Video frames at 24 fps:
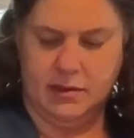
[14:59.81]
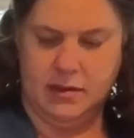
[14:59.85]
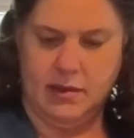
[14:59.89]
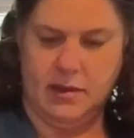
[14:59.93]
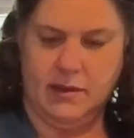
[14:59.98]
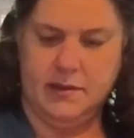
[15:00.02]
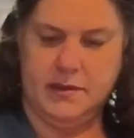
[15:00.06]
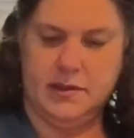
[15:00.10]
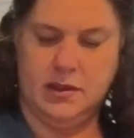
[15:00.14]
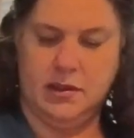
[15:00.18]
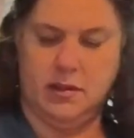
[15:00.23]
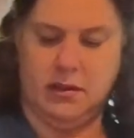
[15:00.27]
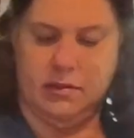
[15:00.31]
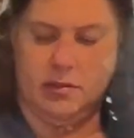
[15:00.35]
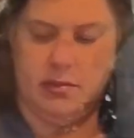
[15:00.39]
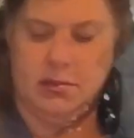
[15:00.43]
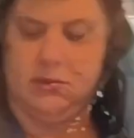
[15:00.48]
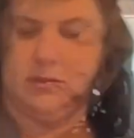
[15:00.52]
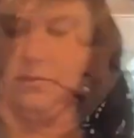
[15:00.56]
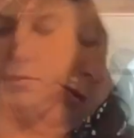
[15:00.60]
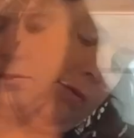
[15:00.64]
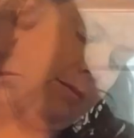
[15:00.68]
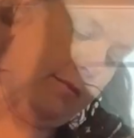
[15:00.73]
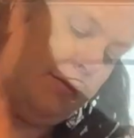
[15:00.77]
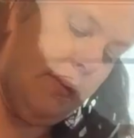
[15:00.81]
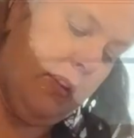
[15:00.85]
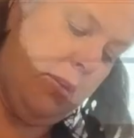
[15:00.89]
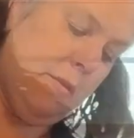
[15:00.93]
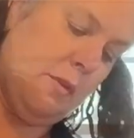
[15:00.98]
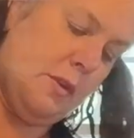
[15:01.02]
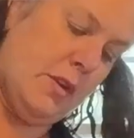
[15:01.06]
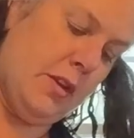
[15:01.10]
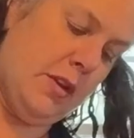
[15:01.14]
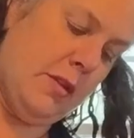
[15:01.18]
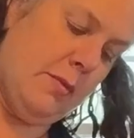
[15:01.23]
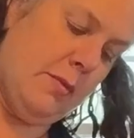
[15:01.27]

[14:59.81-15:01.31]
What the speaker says: of salt. And we're going to